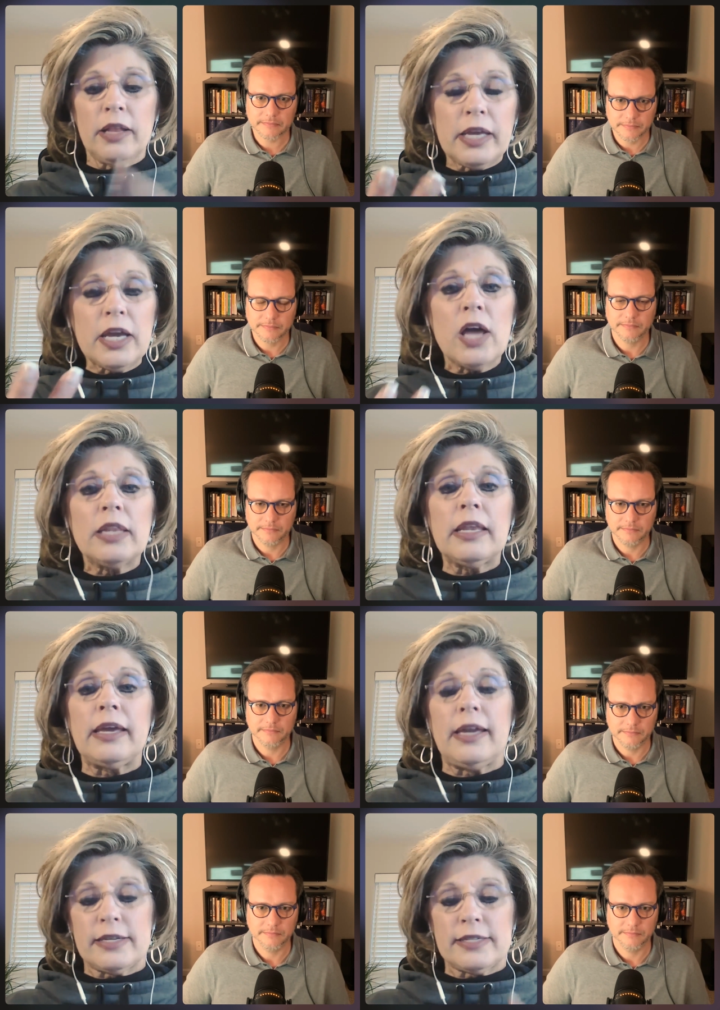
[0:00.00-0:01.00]
Speaker 1: clicking on
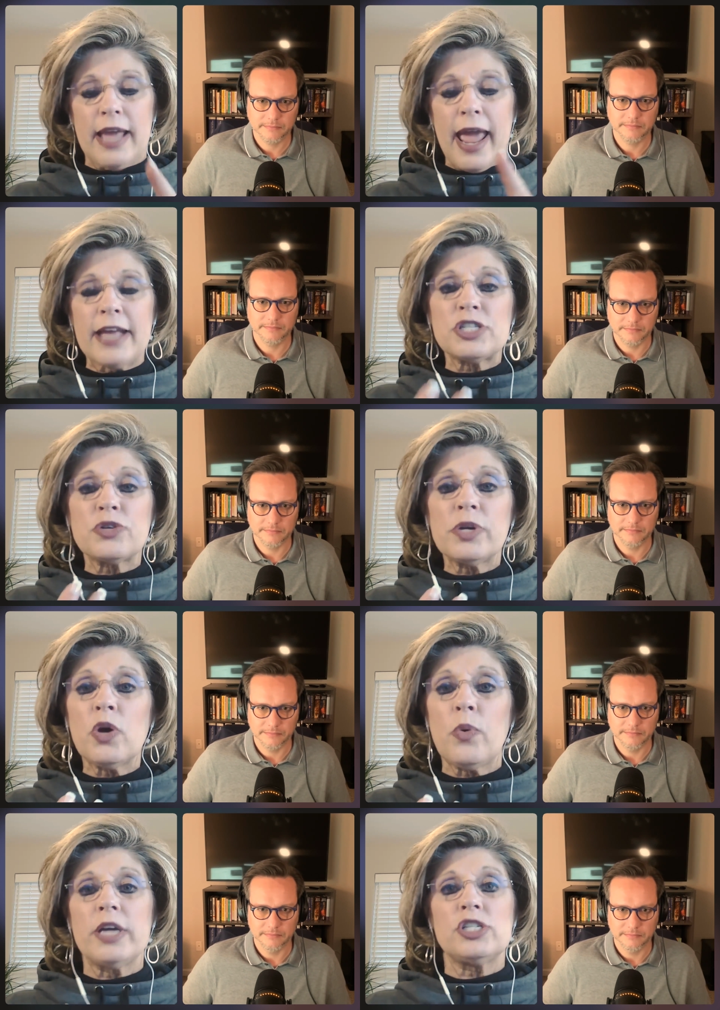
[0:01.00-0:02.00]
links, answering
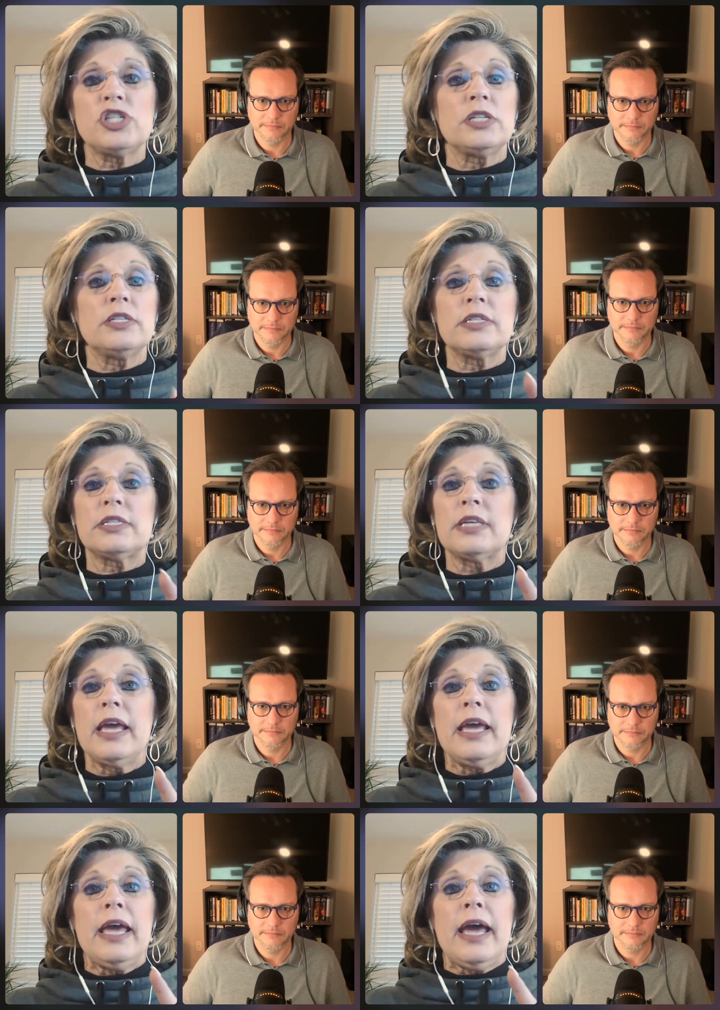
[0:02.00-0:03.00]
questions.
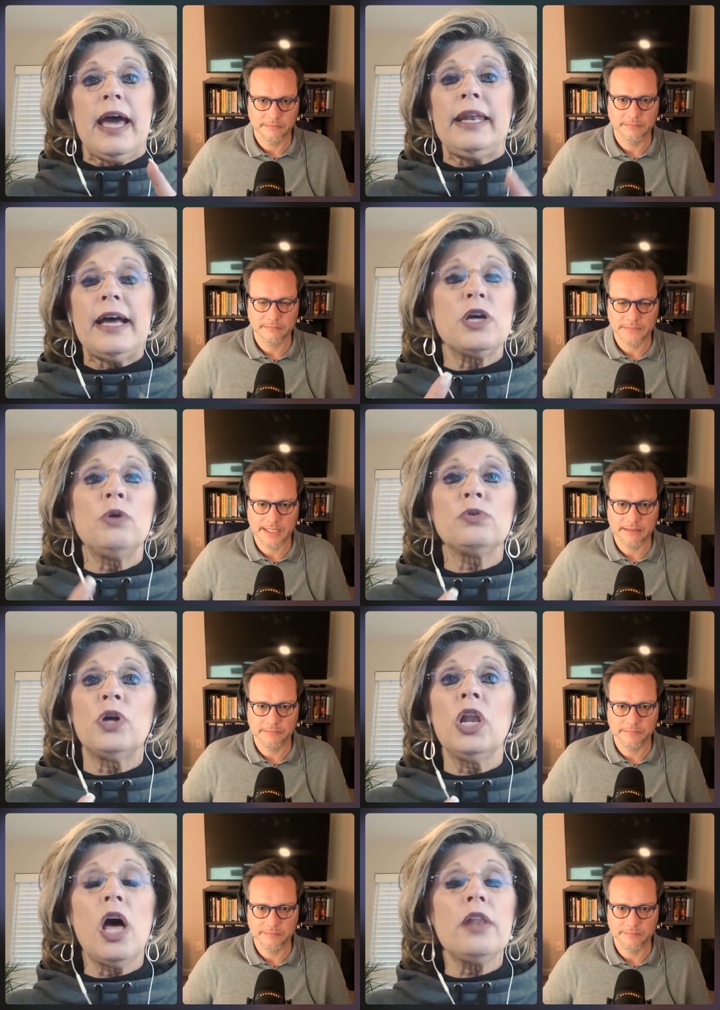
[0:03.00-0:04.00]
And I told her
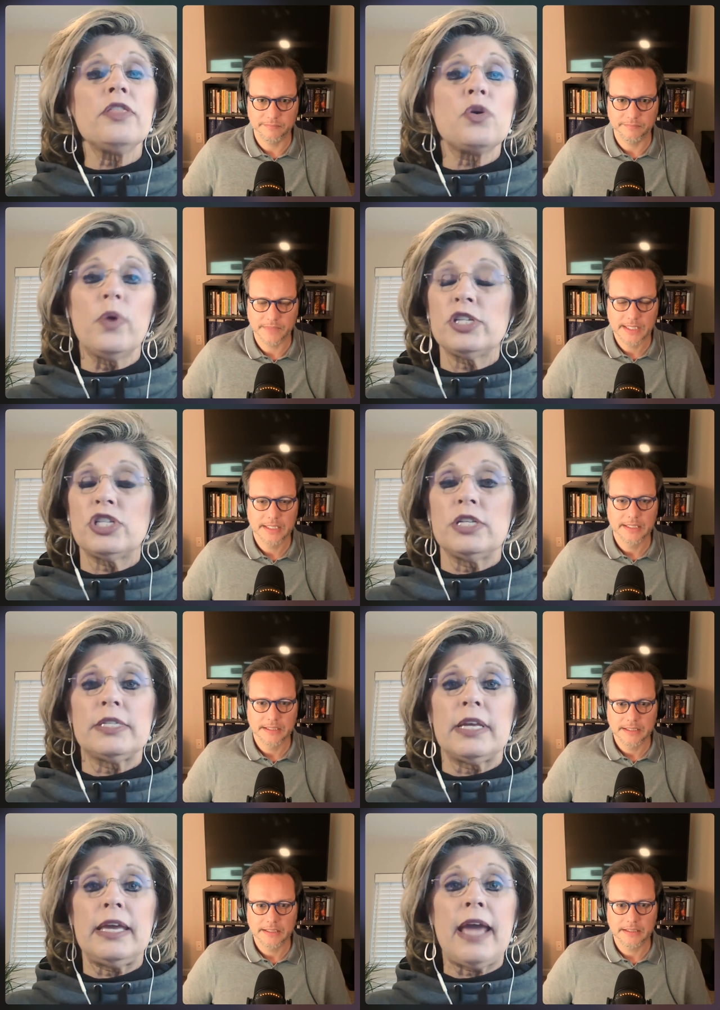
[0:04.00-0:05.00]
a lot of the questions
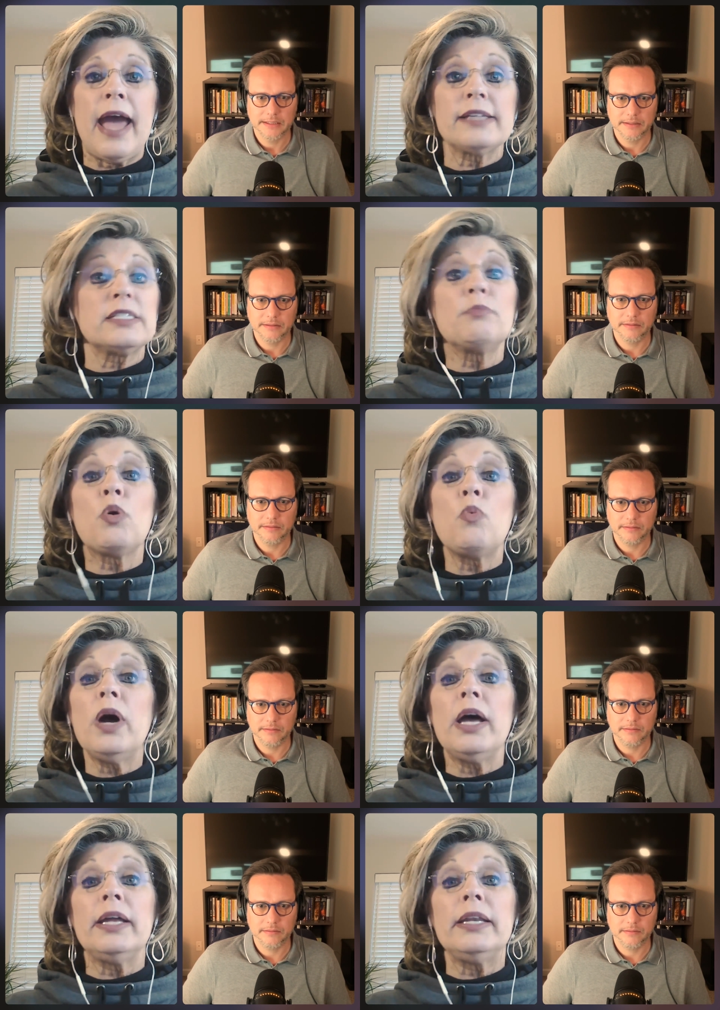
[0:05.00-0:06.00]
that he asked. Number
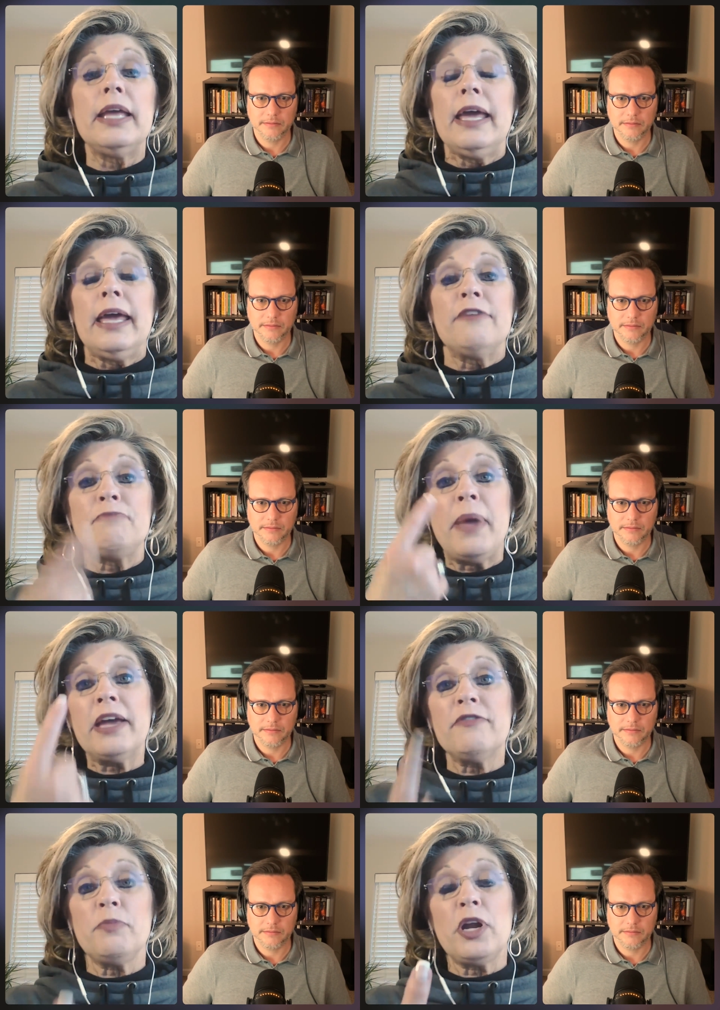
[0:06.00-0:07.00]
one, if Bank
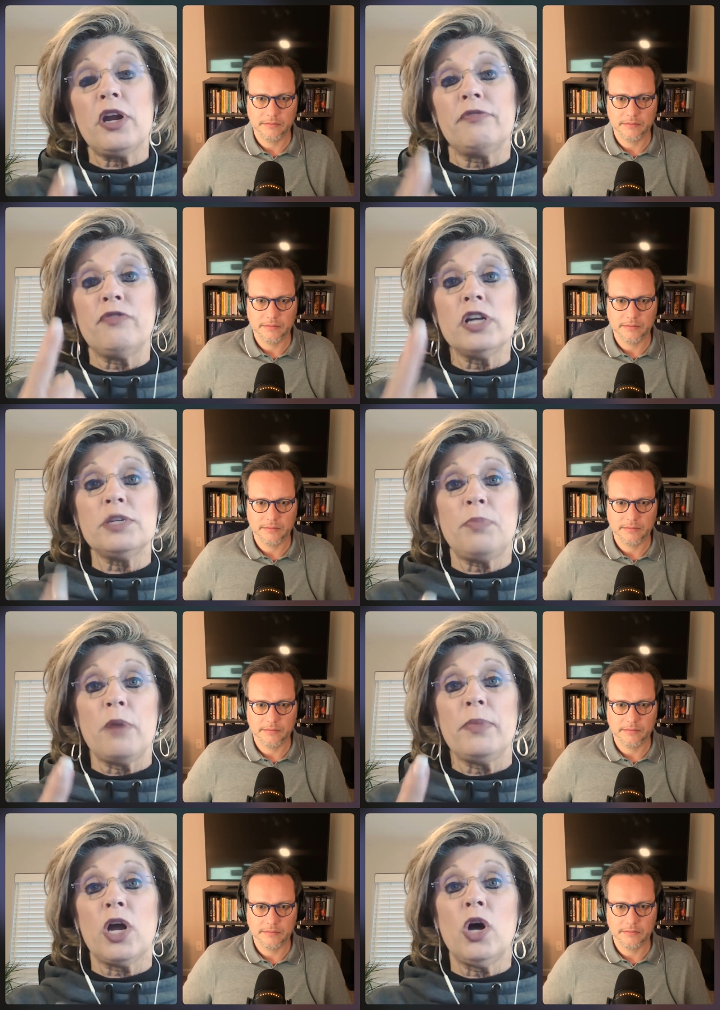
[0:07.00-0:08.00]
of America Fraud
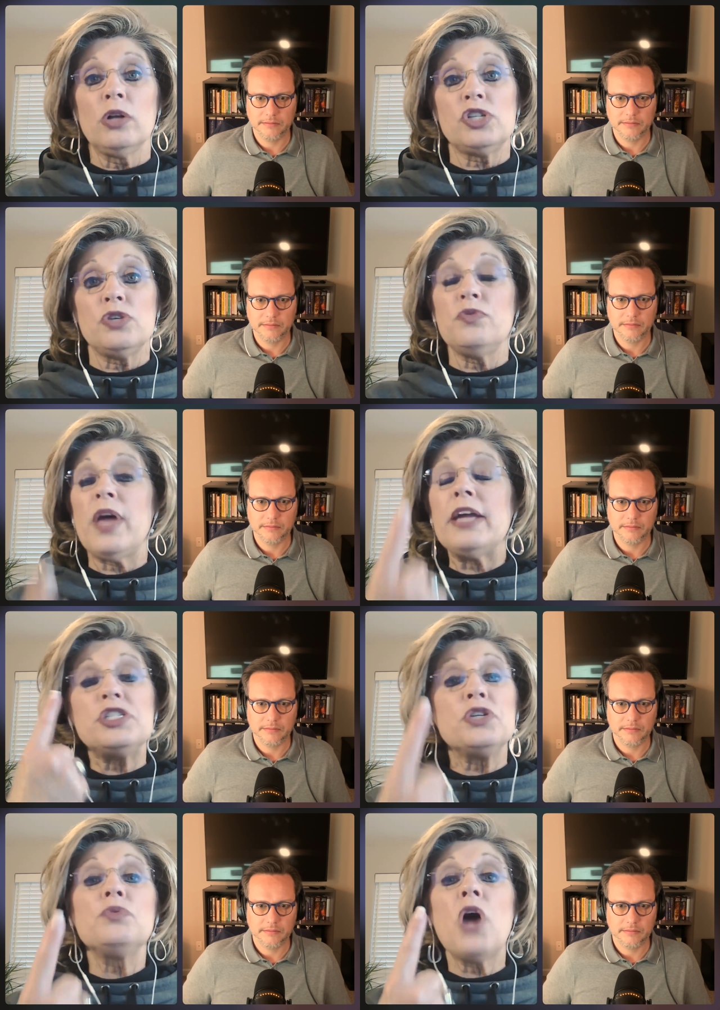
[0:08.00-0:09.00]
Department called you, they
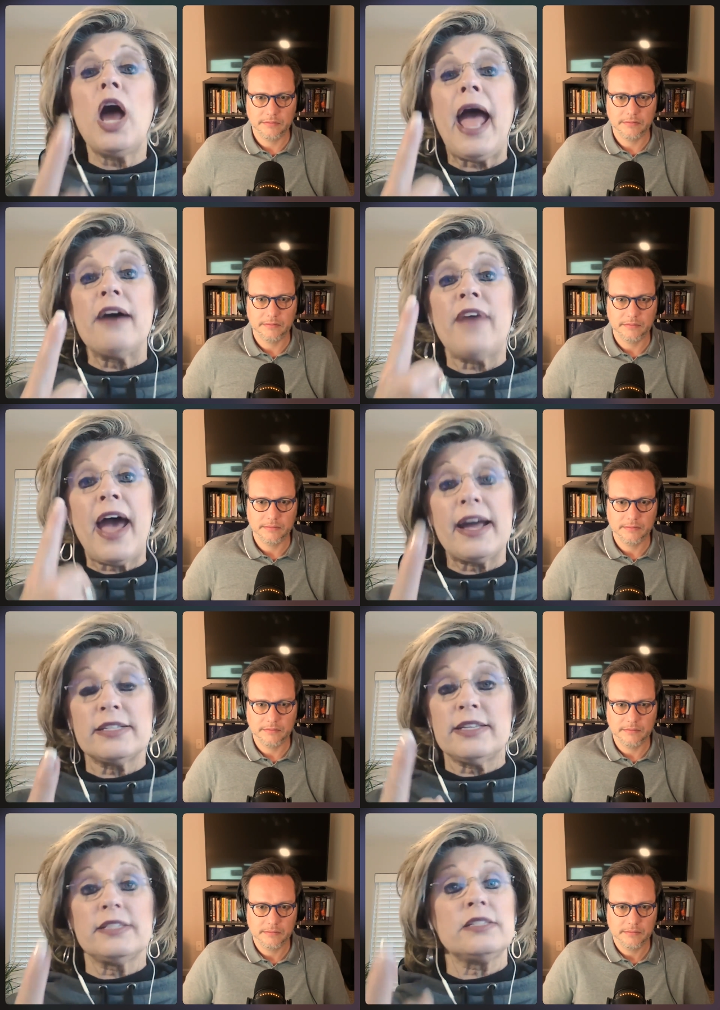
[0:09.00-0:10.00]
do not have
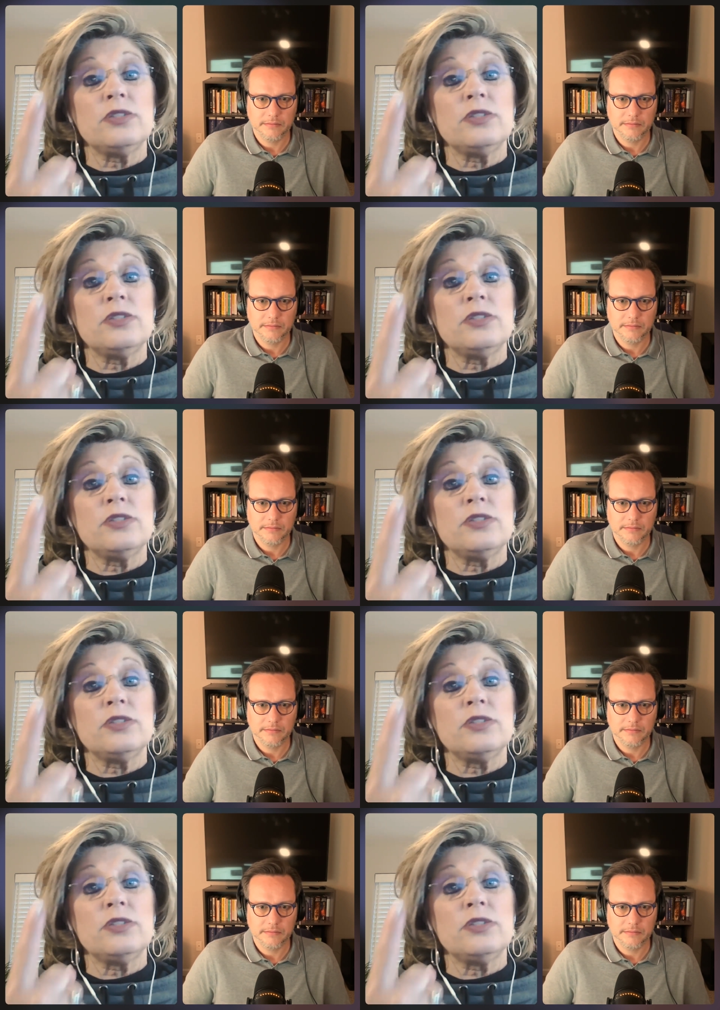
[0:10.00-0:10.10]
access